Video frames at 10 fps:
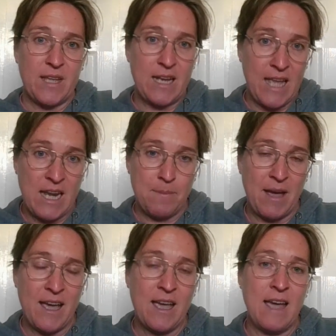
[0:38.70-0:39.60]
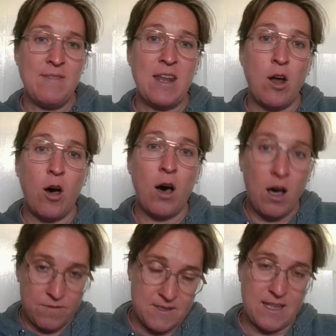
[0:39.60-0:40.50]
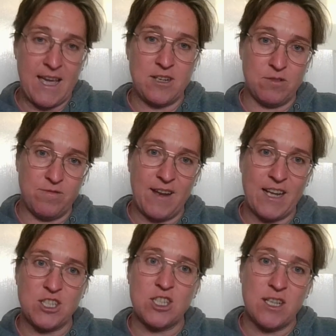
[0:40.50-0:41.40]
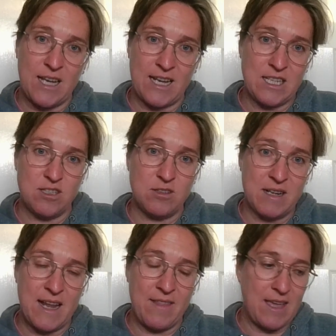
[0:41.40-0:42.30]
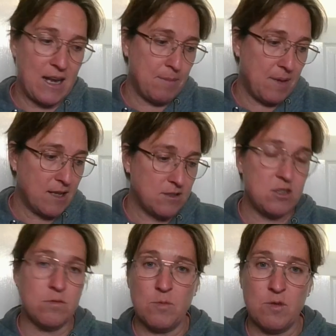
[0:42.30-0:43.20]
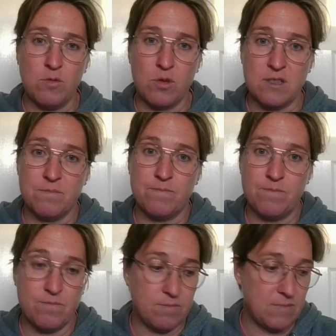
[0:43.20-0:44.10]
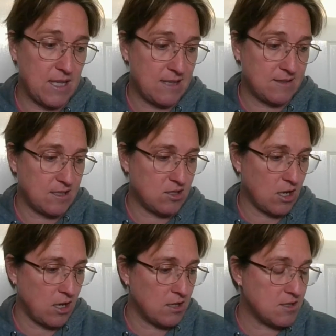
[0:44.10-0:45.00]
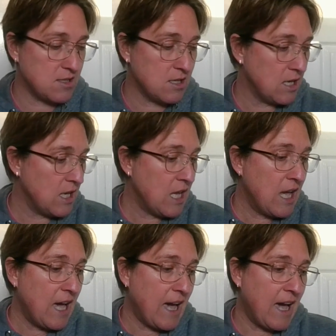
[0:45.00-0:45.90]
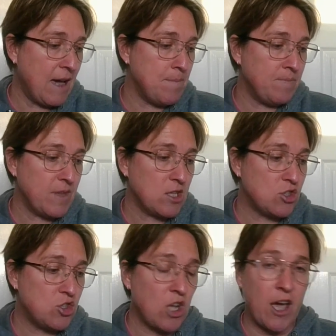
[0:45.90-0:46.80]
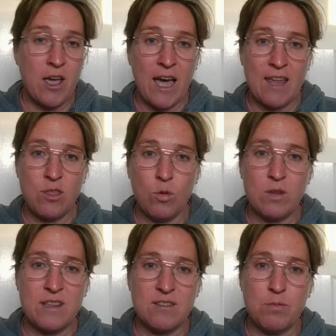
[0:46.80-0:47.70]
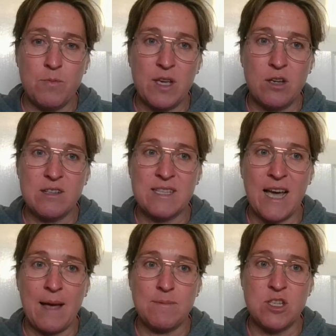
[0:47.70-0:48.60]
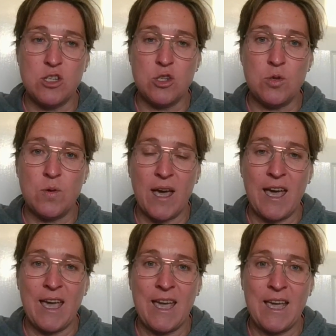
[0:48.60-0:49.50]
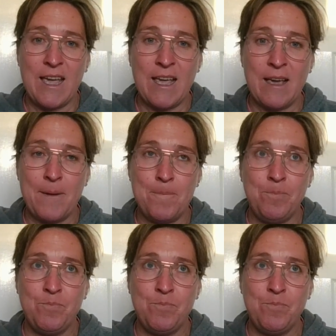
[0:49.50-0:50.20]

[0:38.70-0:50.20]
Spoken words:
an enema, and then after the actual flush, I need to do another enema to remove all the excess stones. So I thought this would be a good time to do a